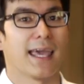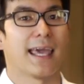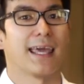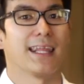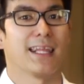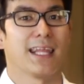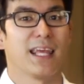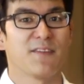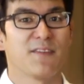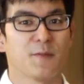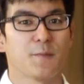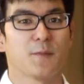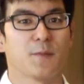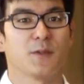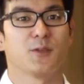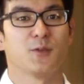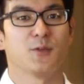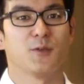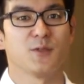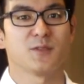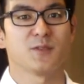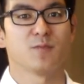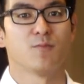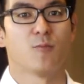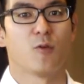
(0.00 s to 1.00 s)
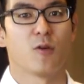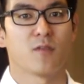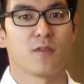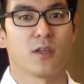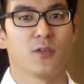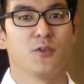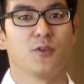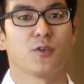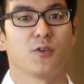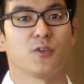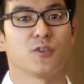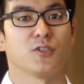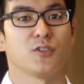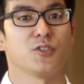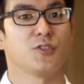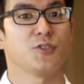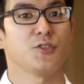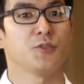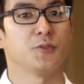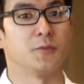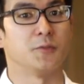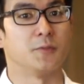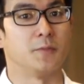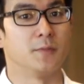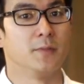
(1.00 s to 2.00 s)
And if you produce more than you
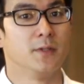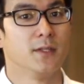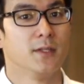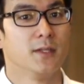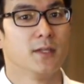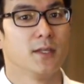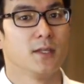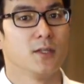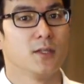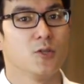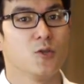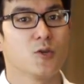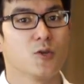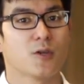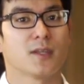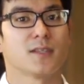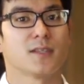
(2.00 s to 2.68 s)
consume, you